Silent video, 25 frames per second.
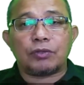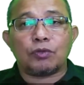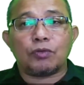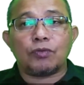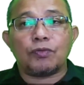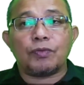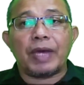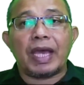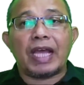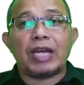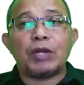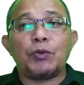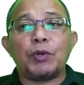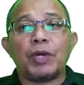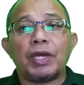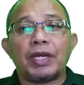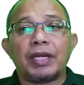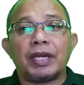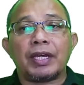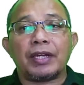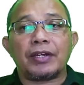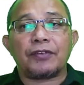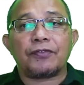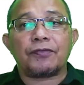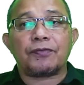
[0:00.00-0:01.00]
to
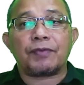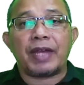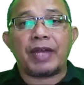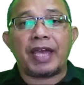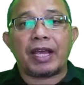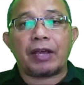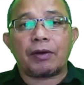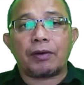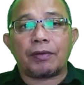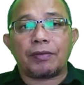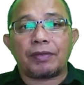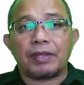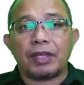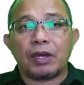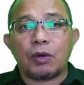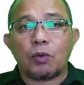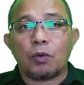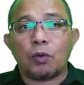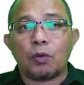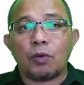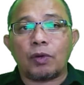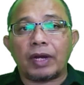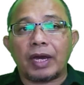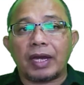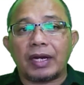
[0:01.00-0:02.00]
evaluate and reflect on their
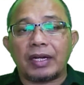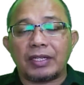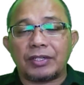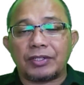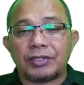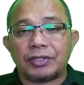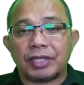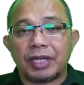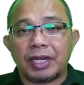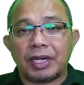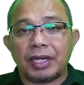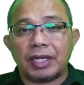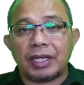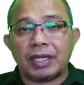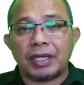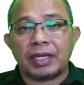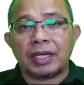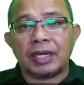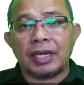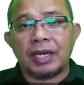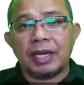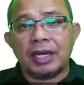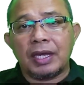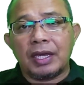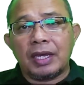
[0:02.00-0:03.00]
own
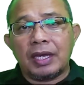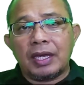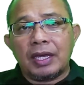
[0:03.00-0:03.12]
understanding,